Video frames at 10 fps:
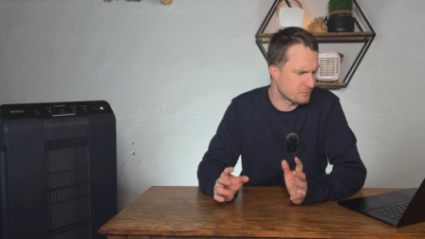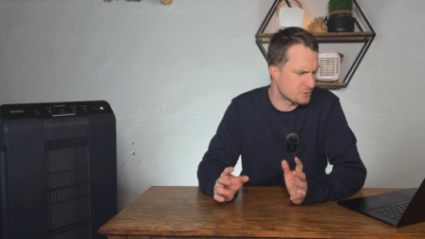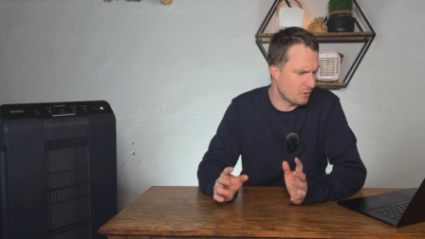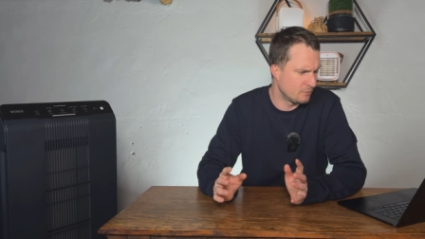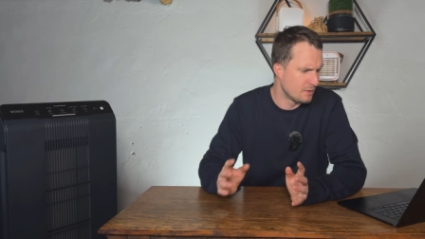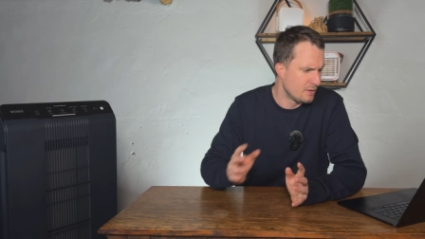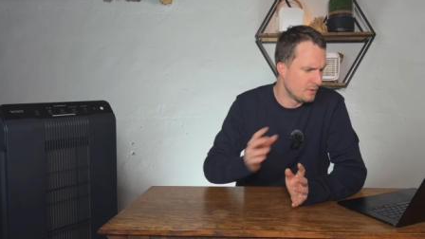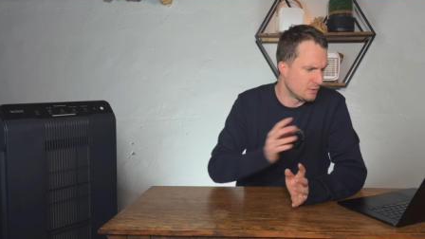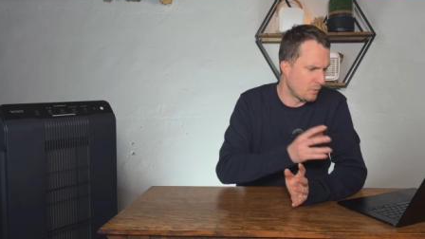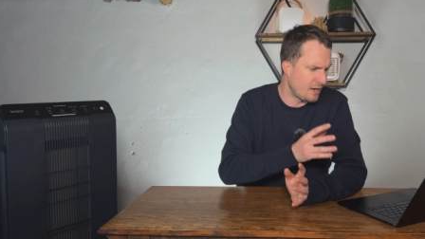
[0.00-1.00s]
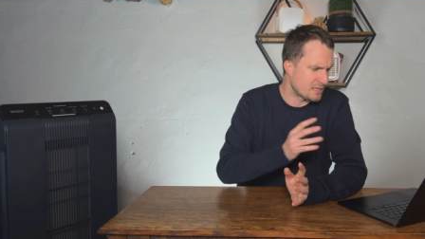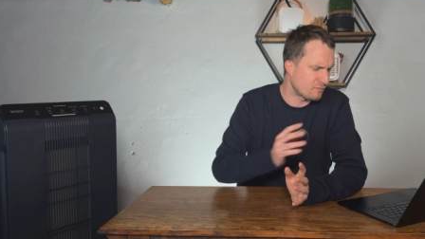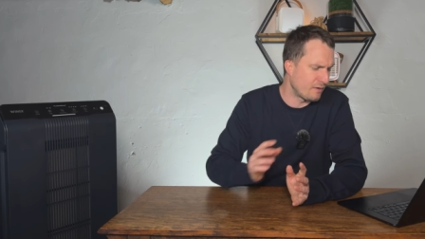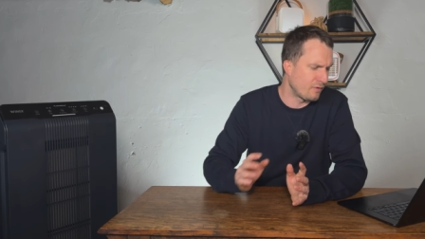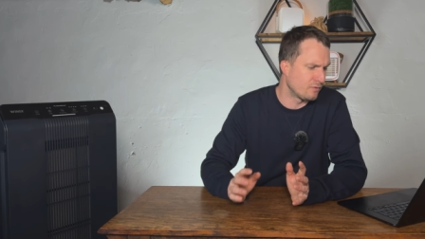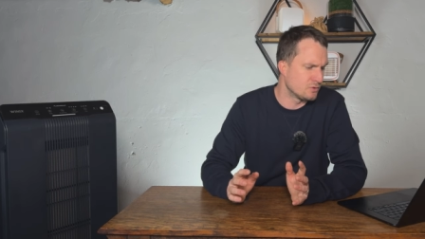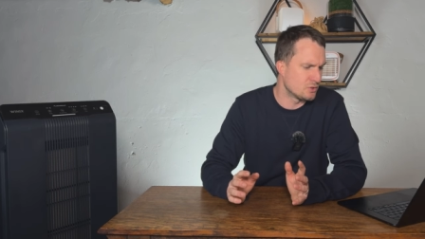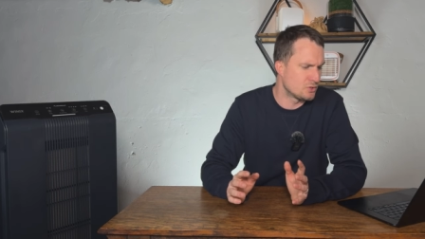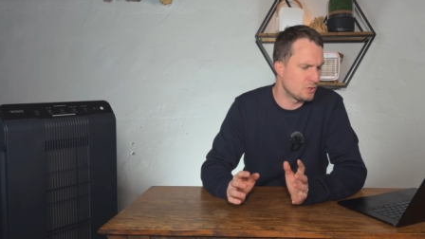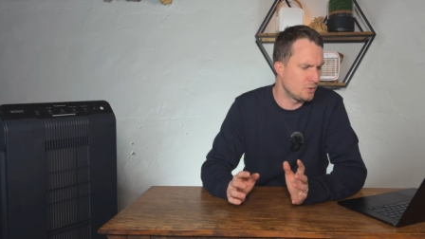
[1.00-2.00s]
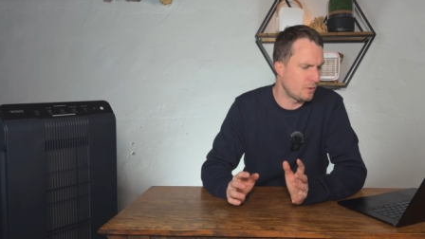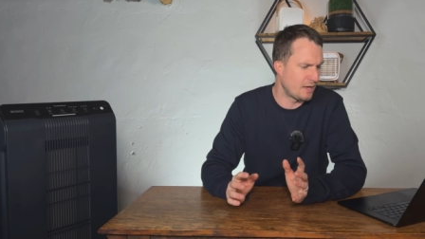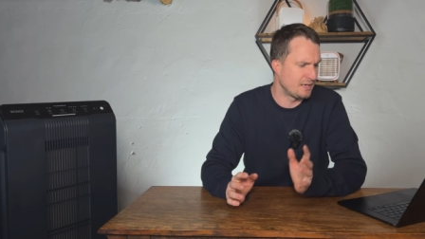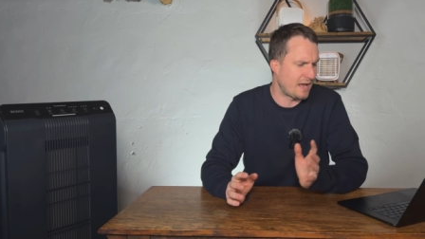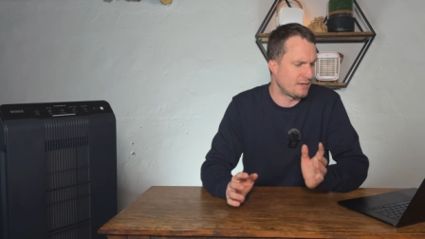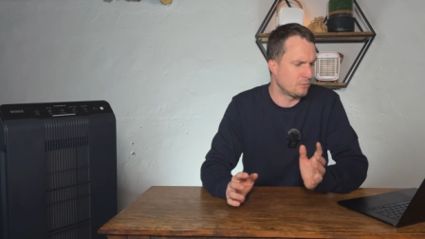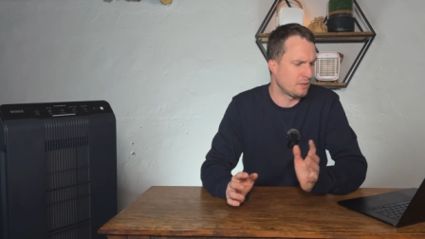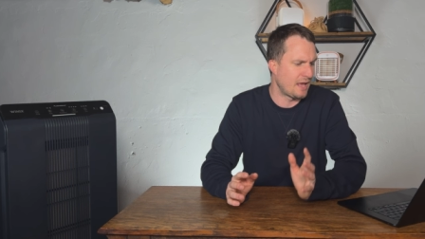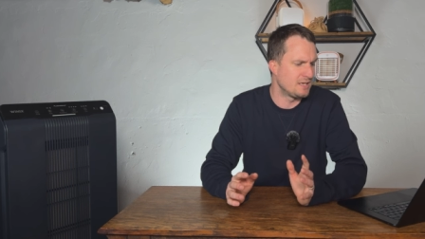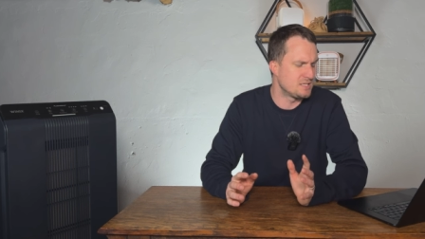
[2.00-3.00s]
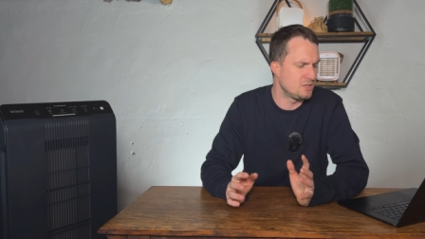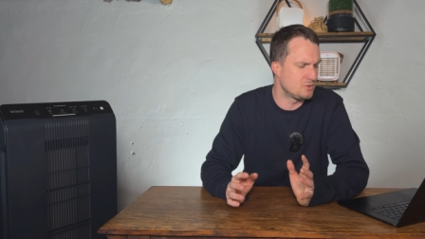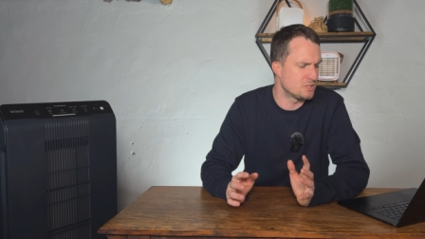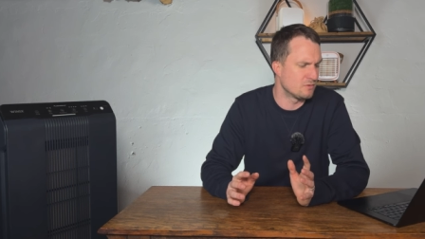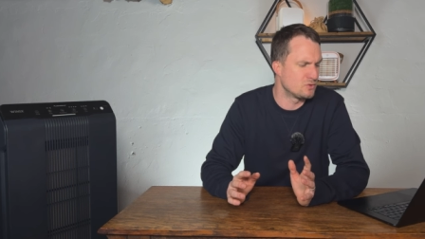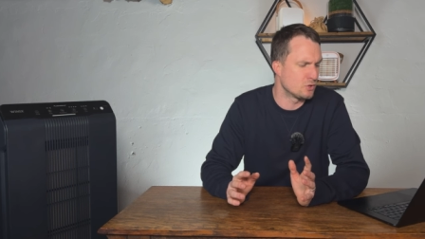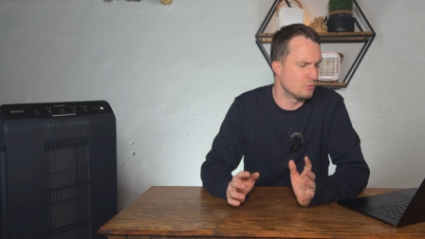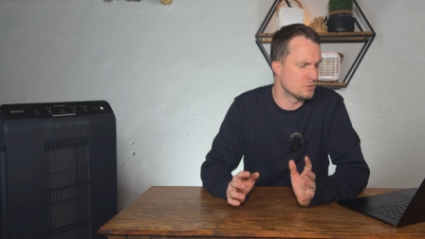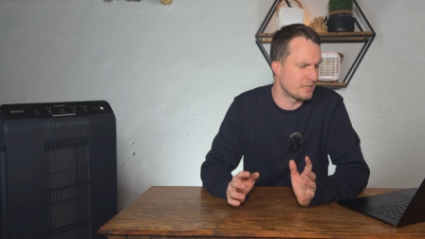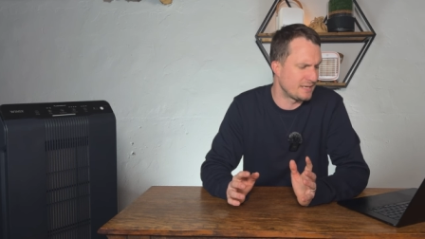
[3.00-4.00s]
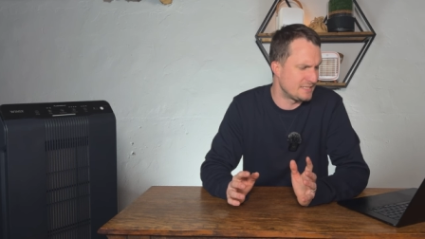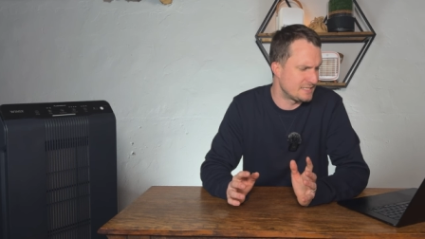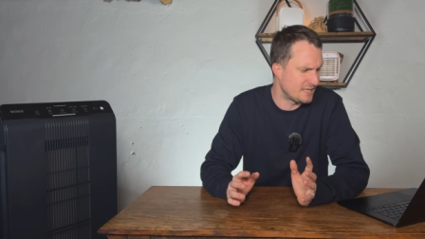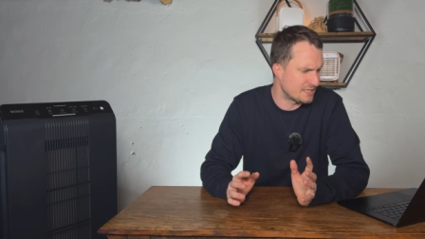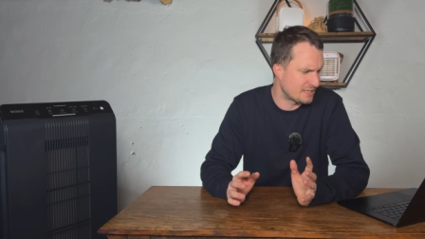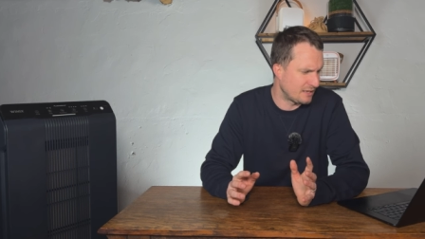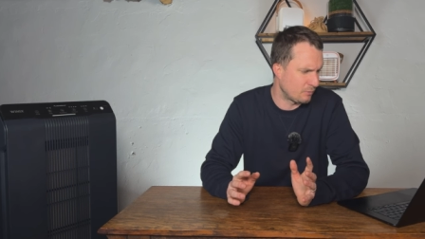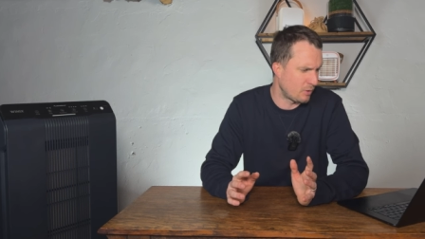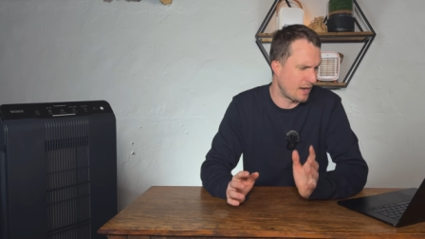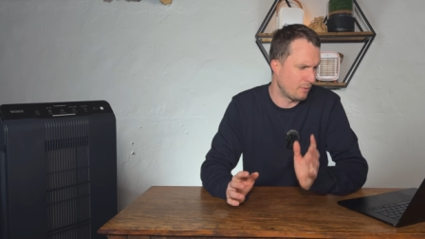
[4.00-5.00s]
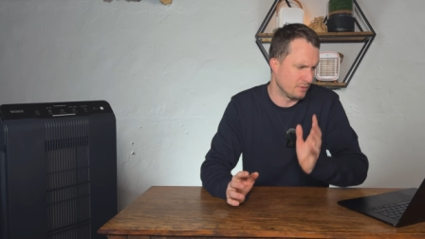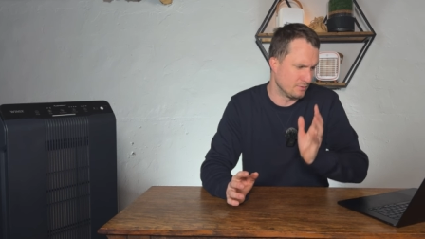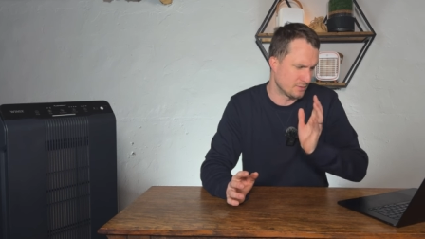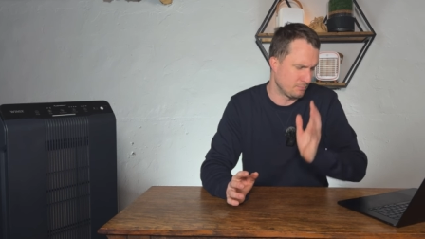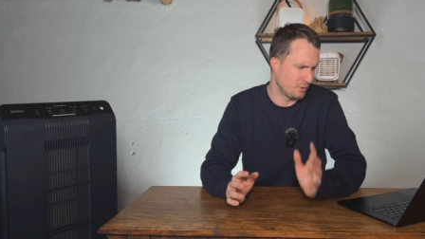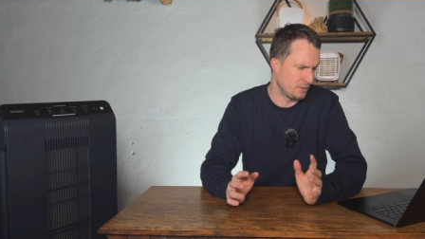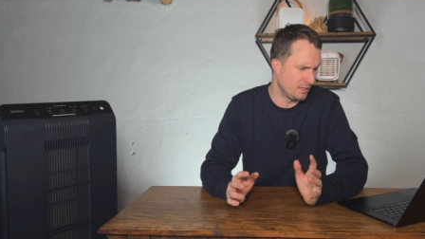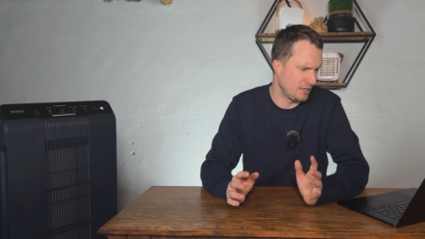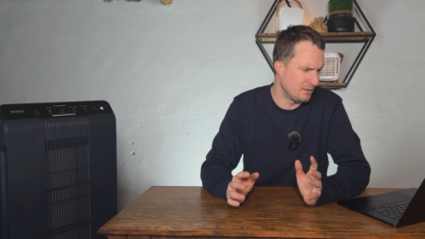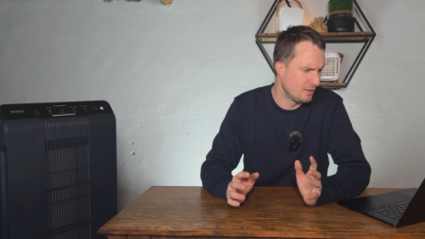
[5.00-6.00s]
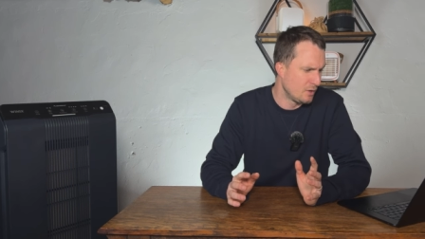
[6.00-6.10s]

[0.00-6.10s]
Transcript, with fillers: So the Winix 5502 had an annual energy usage of 296 kilowatt hours per year,